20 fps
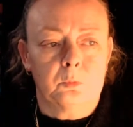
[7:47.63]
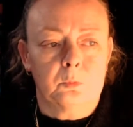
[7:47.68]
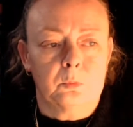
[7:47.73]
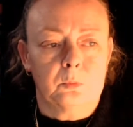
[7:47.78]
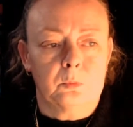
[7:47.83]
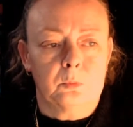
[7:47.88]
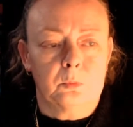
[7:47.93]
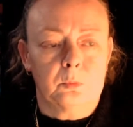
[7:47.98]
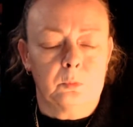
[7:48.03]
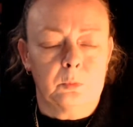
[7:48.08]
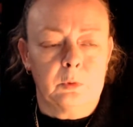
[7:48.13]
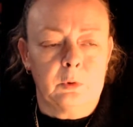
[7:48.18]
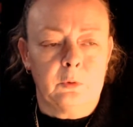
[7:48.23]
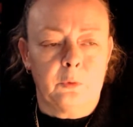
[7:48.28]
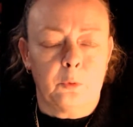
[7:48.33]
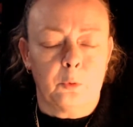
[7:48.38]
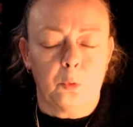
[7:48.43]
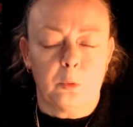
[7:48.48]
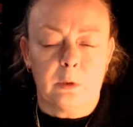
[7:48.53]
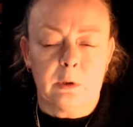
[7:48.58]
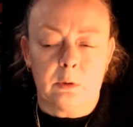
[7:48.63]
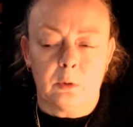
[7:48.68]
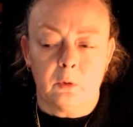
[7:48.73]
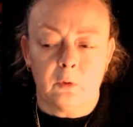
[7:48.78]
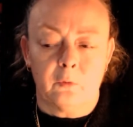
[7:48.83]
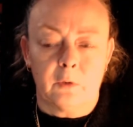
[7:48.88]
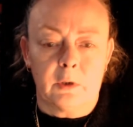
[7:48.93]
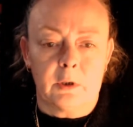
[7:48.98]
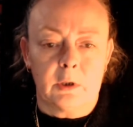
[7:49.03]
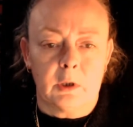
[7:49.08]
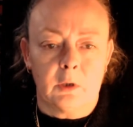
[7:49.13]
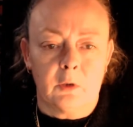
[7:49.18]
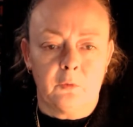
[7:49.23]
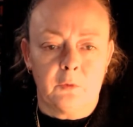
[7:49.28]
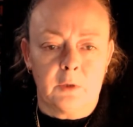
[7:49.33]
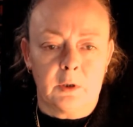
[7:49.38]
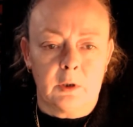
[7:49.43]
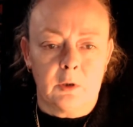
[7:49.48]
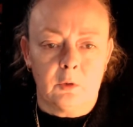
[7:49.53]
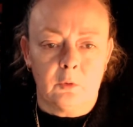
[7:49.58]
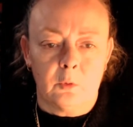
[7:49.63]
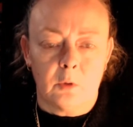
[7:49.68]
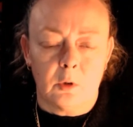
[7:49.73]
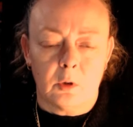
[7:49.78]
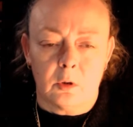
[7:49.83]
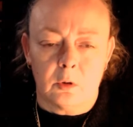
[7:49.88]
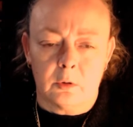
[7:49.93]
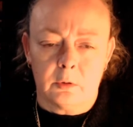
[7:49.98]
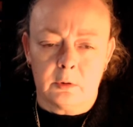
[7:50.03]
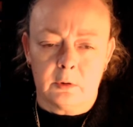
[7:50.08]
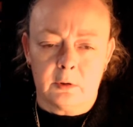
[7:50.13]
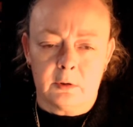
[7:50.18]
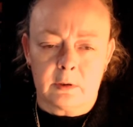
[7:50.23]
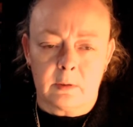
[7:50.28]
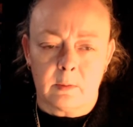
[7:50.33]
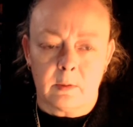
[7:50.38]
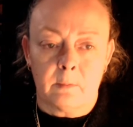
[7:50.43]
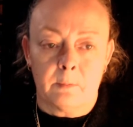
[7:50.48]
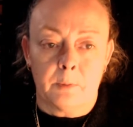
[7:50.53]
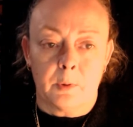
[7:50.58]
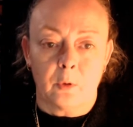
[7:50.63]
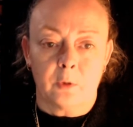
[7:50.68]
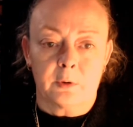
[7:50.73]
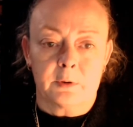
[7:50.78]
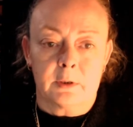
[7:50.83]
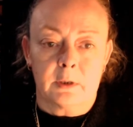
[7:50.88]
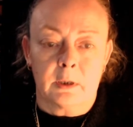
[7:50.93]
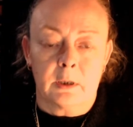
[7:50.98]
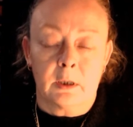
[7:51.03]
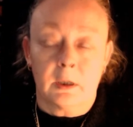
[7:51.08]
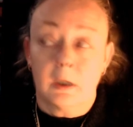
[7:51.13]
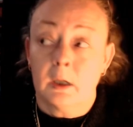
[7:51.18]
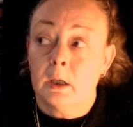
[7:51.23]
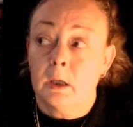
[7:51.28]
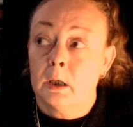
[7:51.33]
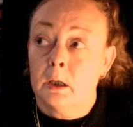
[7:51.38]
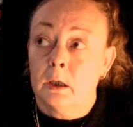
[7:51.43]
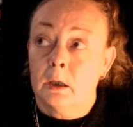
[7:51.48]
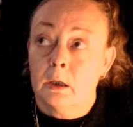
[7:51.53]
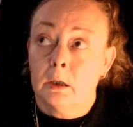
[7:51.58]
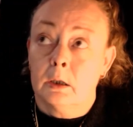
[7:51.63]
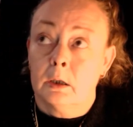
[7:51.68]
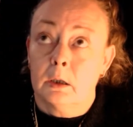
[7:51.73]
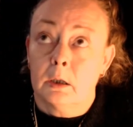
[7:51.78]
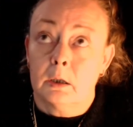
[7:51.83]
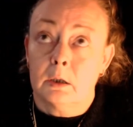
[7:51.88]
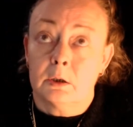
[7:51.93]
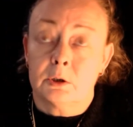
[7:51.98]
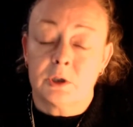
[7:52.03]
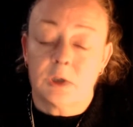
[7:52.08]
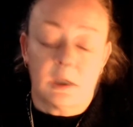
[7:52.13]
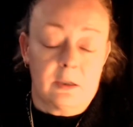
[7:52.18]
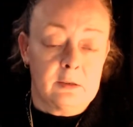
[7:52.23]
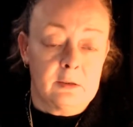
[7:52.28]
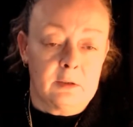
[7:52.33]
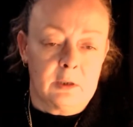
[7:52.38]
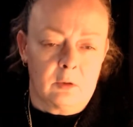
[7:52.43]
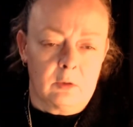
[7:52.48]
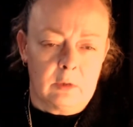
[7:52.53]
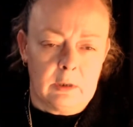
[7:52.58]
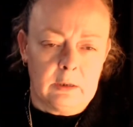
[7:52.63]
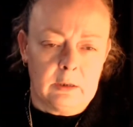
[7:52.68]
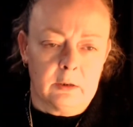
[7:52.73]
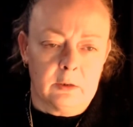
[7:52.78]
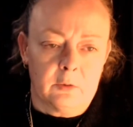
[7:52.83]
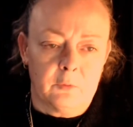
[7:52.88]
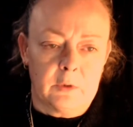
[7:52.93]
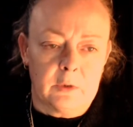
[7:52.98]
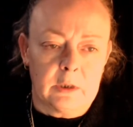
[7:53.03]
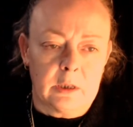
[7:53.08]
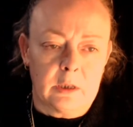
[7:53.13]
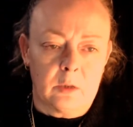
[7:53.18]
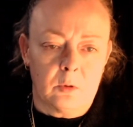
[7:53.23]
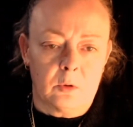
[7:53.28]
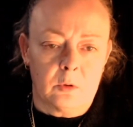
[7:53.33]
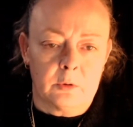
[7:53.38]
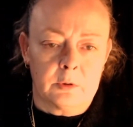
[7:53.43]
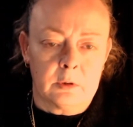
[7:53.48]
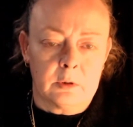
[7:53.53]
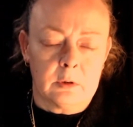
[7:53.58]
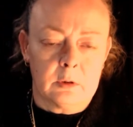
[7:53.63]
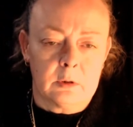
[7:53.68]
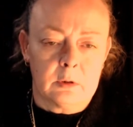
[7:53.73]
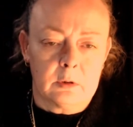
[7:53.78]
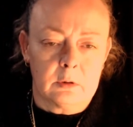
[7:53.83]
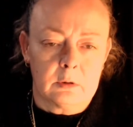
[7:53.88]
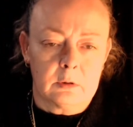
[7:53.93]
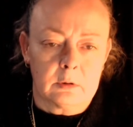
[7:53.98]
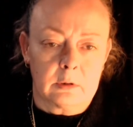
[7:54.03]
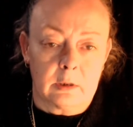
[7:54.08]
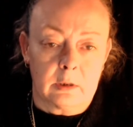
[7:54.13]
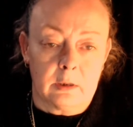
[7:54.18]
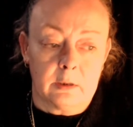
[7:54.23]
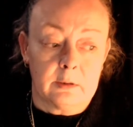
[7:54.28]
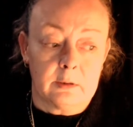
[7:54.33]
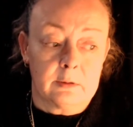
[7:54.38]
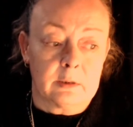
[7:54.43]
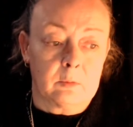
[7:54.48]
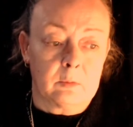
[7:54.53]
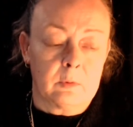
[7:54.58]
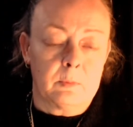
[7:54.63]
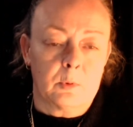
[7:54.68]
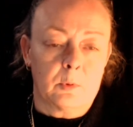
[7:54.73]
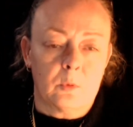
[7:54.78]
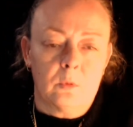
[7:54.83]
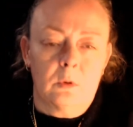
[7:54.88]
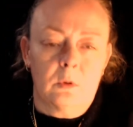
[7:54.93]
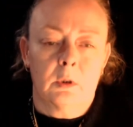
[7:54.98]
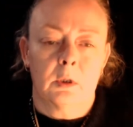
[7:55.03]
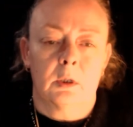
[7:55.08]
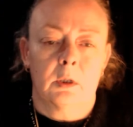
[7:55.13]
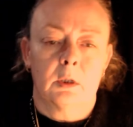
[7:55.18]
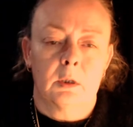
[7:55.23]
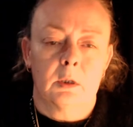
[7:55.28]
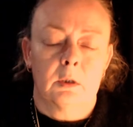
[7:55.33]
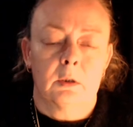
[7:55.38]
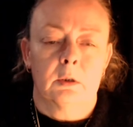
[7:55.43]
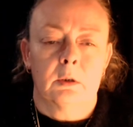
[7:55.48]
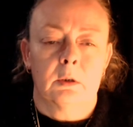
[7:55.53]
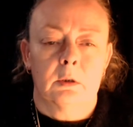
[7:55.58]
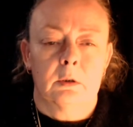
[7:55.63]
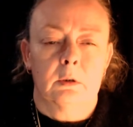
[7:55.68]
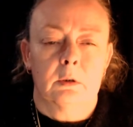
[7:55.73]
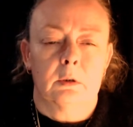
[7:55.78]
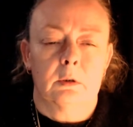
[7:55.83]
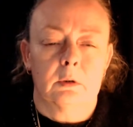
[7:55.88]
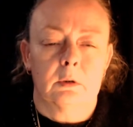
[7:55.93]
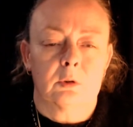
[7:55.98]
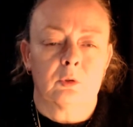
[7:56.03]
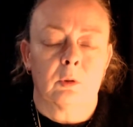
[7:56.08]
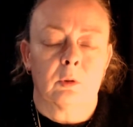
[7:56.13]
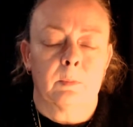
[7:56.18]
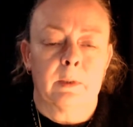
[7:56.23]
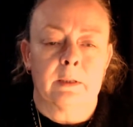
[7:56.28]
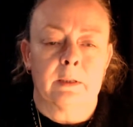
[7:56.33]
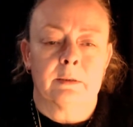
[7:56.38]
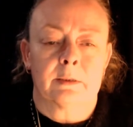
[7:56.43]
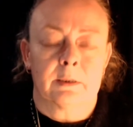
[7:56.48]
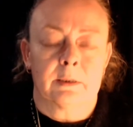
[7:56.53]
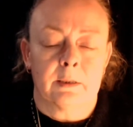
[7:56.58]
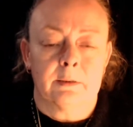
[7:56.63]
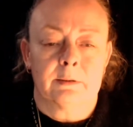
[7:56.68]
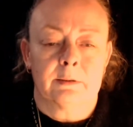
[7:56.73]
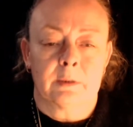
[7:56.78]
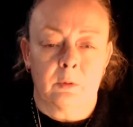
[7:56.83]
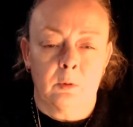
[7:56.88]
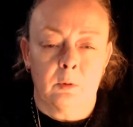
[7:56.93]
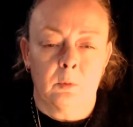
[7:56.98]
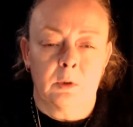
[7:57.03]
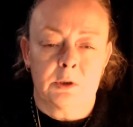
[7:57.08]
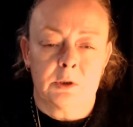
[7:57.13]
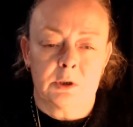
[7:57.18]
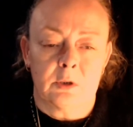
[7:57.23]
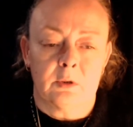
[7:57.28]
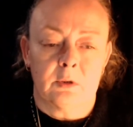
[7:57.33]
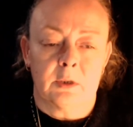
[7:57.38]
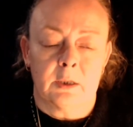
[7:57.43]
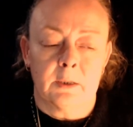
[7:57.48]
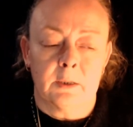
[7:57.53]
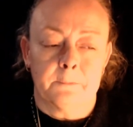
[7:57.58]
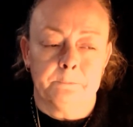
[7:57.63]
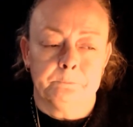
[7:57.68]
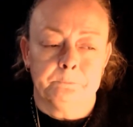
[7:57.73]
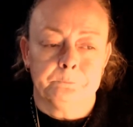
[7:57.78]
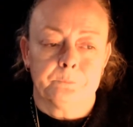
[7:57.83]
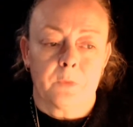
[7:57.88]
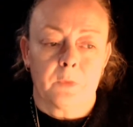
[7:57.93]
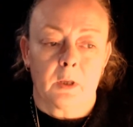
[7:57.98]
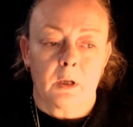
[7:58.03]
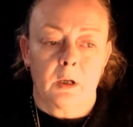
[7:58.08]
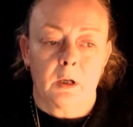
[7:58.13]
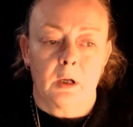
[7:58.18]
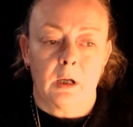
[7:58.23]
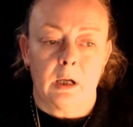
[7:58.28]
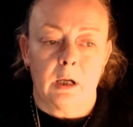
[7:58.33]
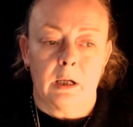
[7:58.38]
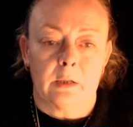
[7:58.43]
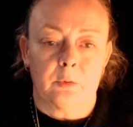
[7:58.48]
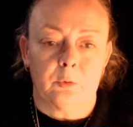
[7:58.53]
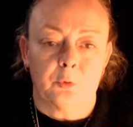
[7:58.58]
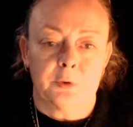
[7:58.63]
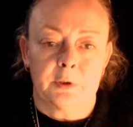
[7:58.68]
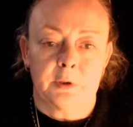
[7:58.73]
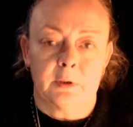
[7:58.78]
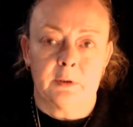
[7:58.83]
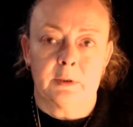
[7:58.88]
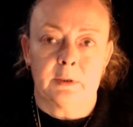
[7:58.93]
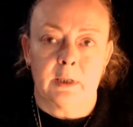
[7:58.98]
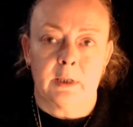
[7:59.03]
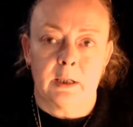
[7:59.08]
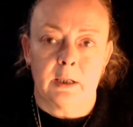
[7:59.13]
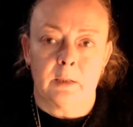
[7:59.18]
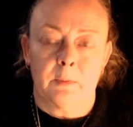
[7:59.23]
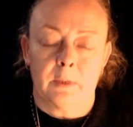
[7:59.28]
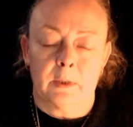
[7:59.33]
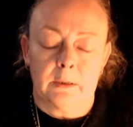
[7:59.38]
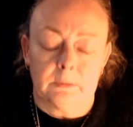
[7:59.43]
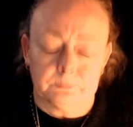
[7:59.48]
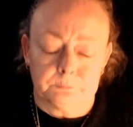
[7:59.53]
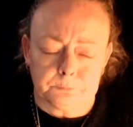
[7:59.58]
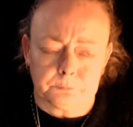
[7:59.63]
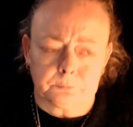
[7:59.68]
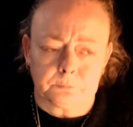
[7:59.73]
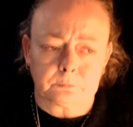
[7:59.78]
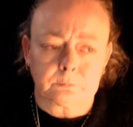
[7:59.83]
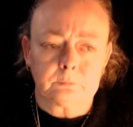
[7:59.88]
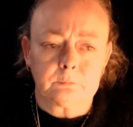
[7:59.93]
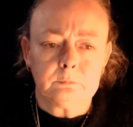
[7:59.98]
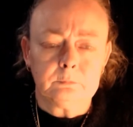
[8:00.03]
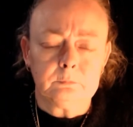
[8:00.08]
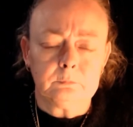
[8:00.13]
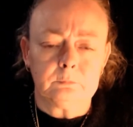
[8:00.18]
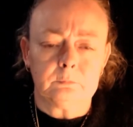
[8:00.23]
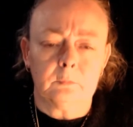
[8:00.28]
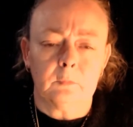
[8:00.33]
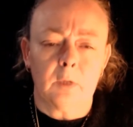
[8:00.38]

we thought we'd do a video for you on some unboxing. Jason's already done a video on the lights that we bought to replace the lights that we was using, and also saying about what